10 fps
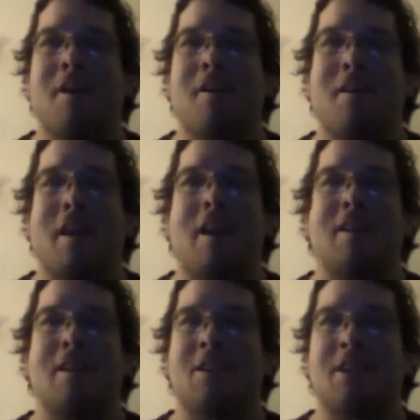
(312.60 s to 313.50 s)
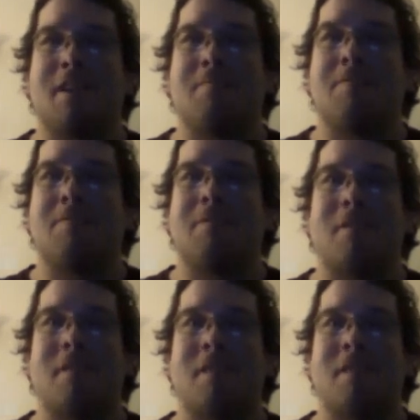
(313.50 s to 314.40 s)
Her acting chops are
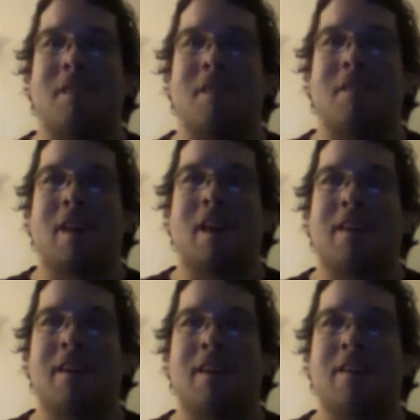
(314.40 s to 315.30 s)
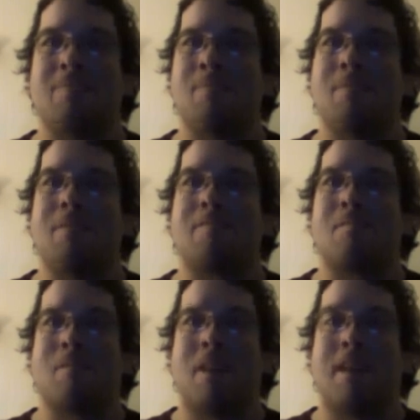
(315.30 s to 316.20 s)
fucking, like, her acting in this movie is
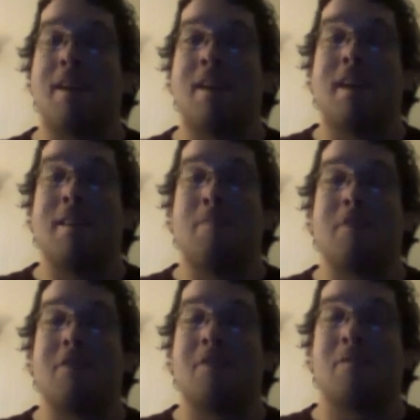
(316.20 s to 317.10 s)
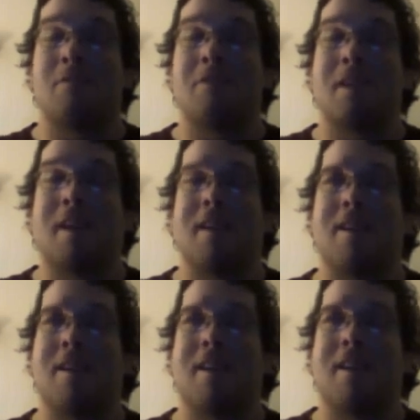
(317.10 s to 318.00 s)
great, especially towards the
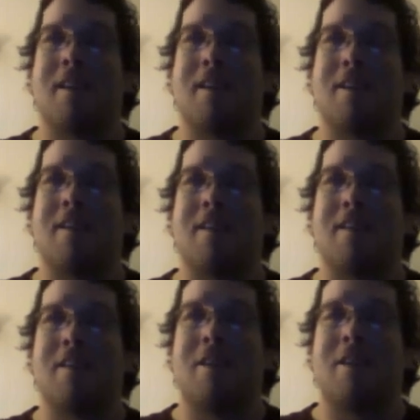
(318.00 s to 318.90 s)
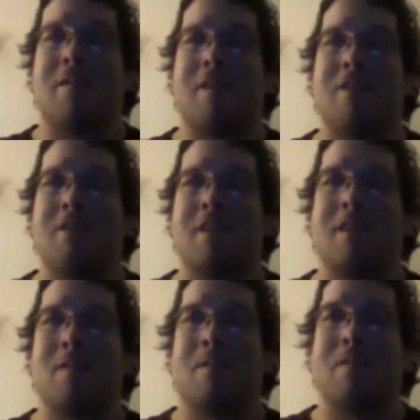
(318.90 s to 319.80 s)
end, like the heart-wrenching
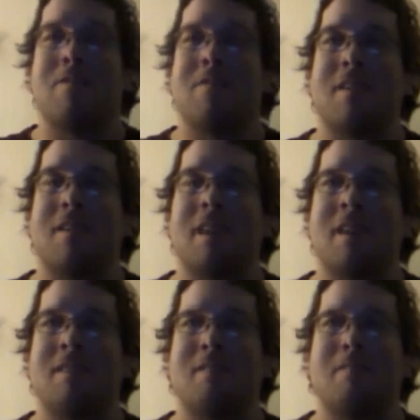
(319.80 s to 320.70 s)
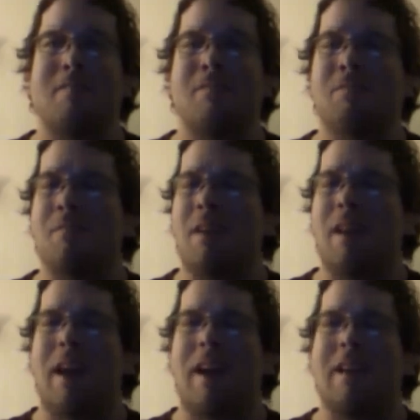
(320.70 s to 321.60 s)
court scene. Her
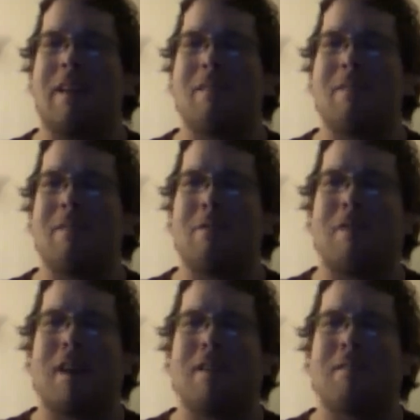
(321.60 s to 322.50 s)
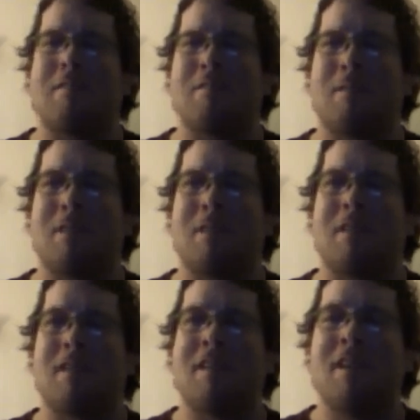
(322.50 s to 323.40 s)
acting was really
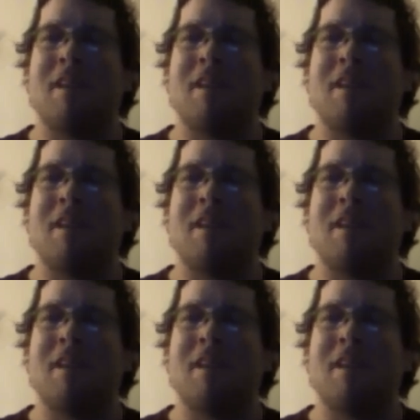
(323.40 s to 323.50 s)
good.